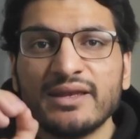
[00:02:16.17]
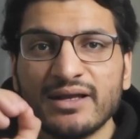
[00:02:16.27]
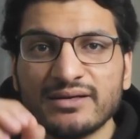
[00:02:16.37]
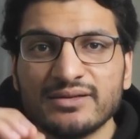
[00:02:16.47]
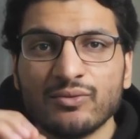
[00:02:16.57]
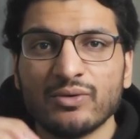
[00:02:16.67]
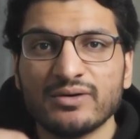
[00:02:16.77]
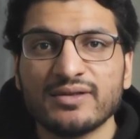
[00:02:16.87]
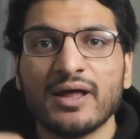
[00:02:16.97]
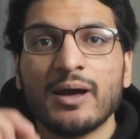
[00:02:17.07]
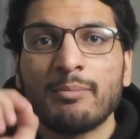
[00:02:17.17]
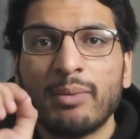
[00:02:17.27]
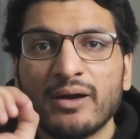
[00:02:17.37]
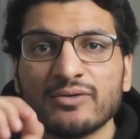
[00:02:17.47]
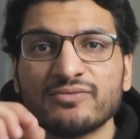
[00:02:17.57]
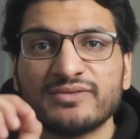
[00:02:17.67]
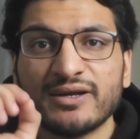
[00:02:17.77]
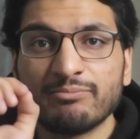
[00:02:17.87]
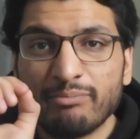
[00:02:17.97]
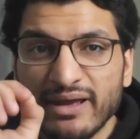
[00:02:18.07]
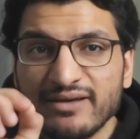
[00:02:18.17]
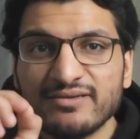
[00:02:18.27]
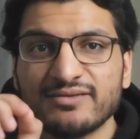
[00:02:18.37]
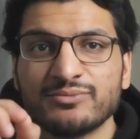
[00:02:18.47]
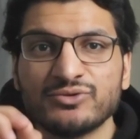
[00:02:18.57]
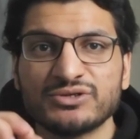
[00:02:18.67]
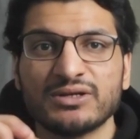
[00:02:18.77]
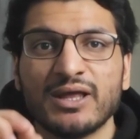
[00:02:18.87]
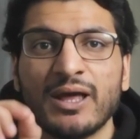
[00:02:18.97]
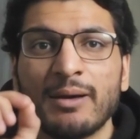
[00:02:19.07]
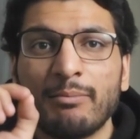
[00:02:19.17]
In other words, part of that big distribution